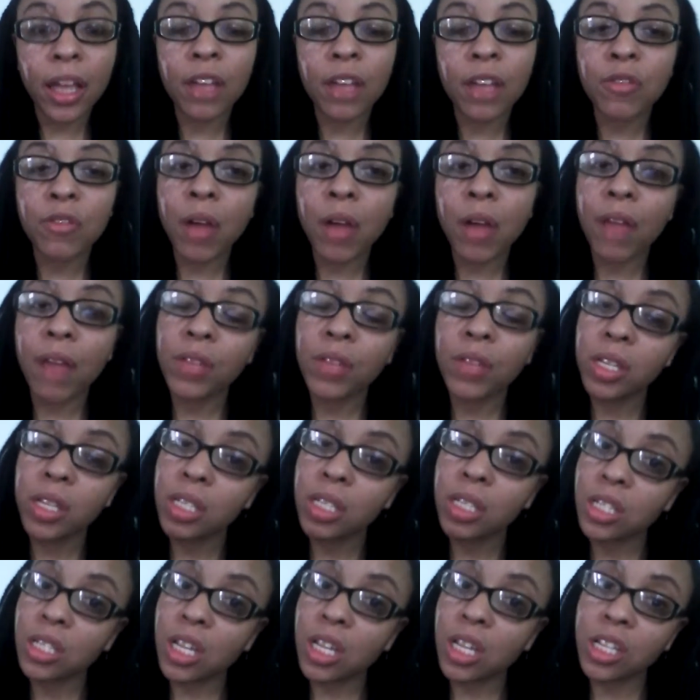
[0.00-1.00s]
If you have any
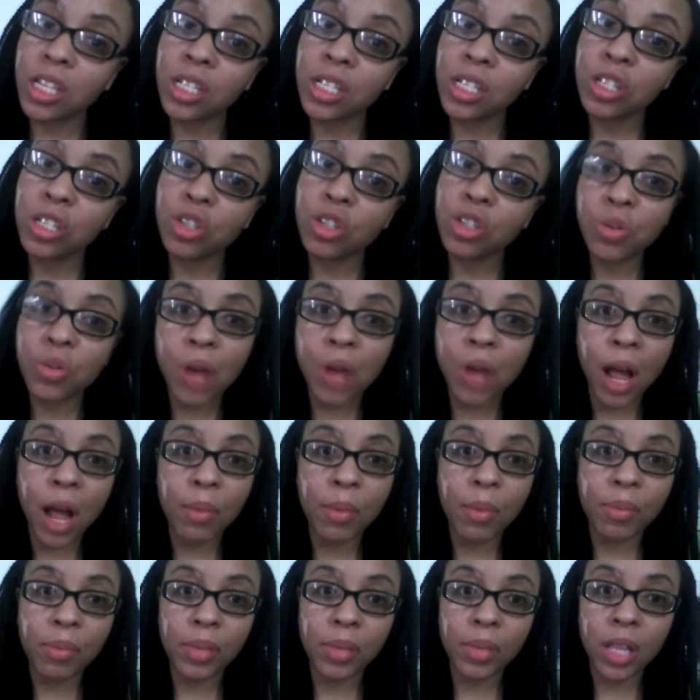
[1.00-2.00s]
suggestions, do
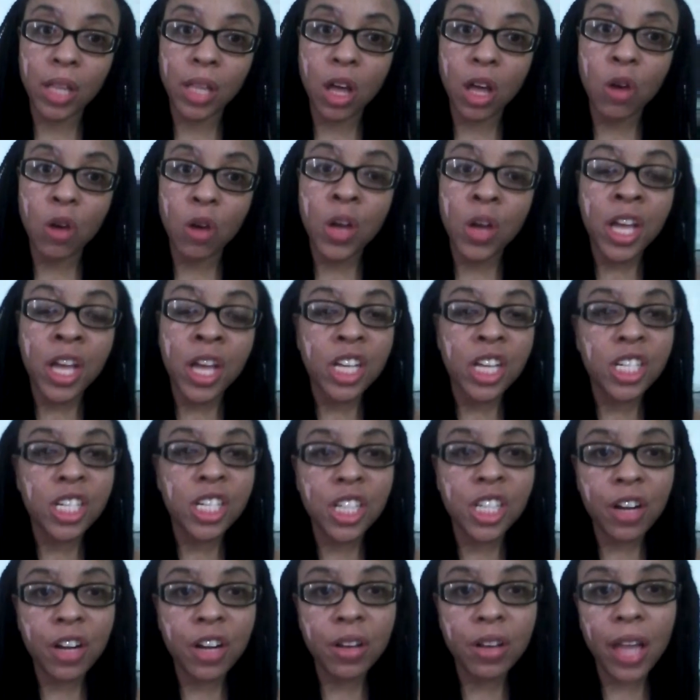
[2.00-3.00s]
comment below,
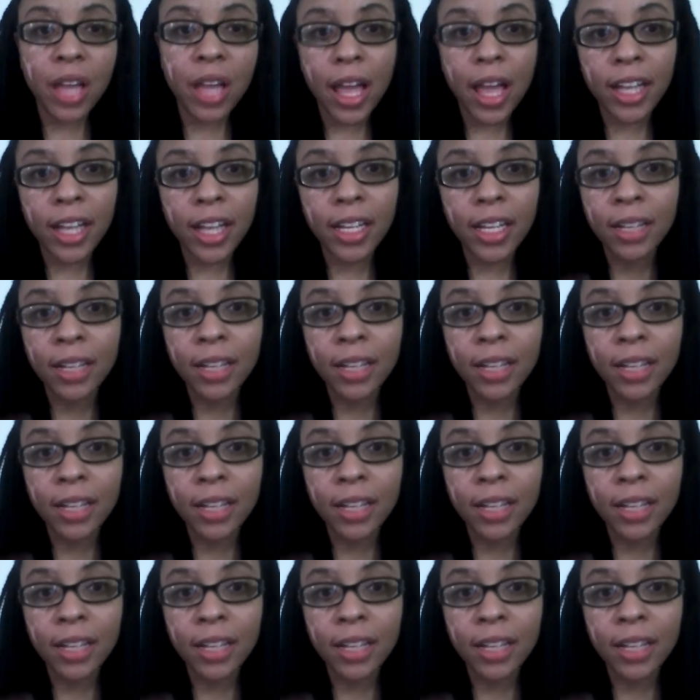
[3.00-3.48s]
share, like,